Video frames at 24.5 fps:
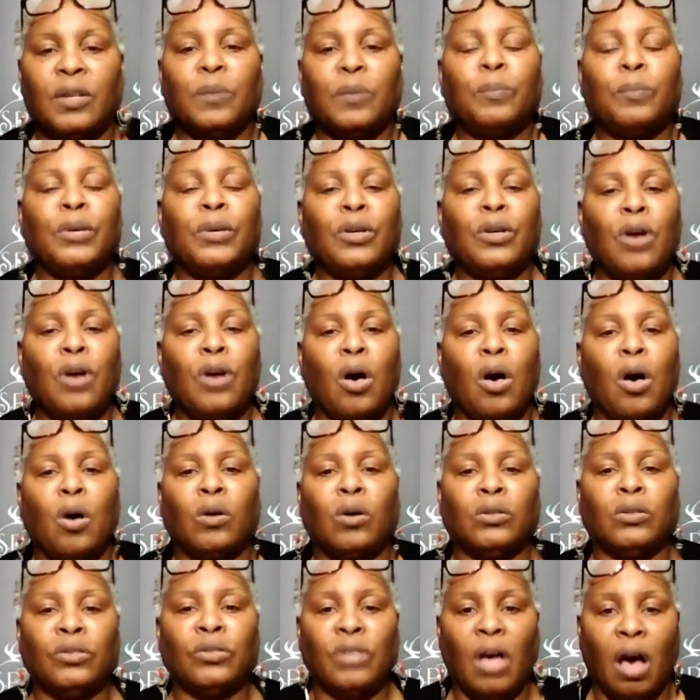
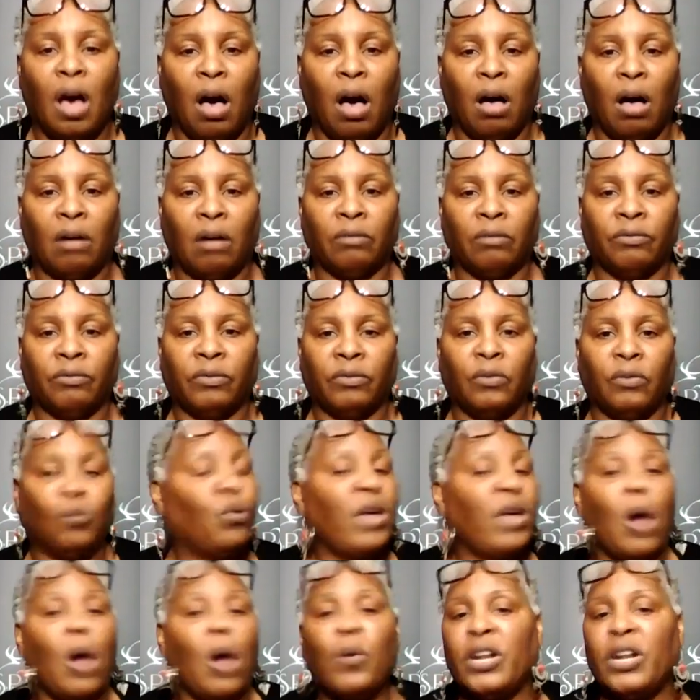because of,
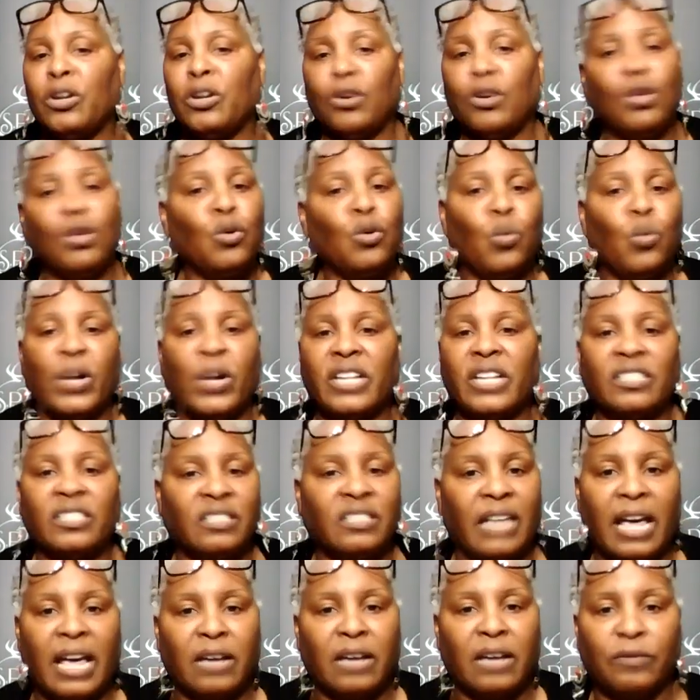we already knew what it
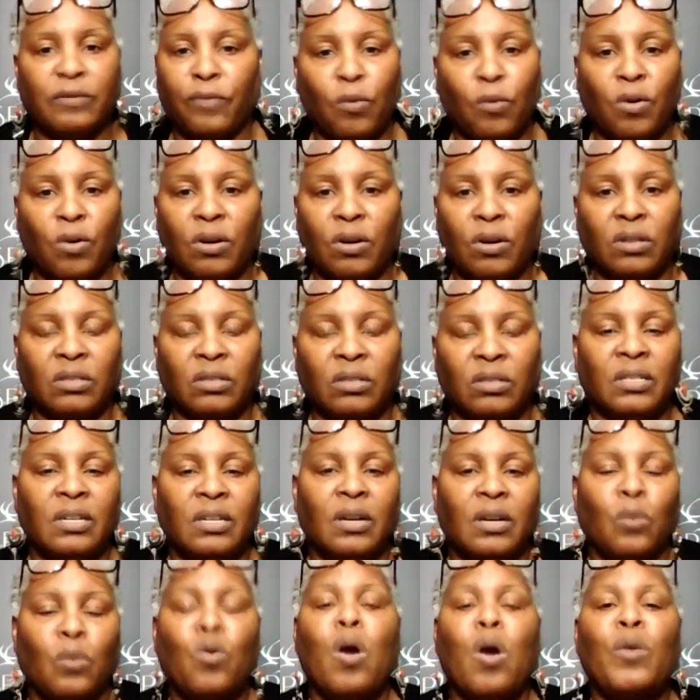stand for.
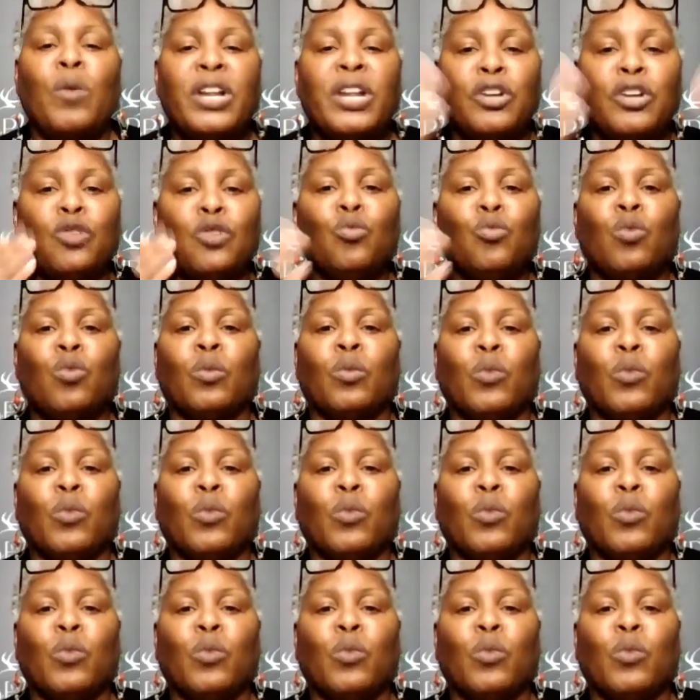We already knew when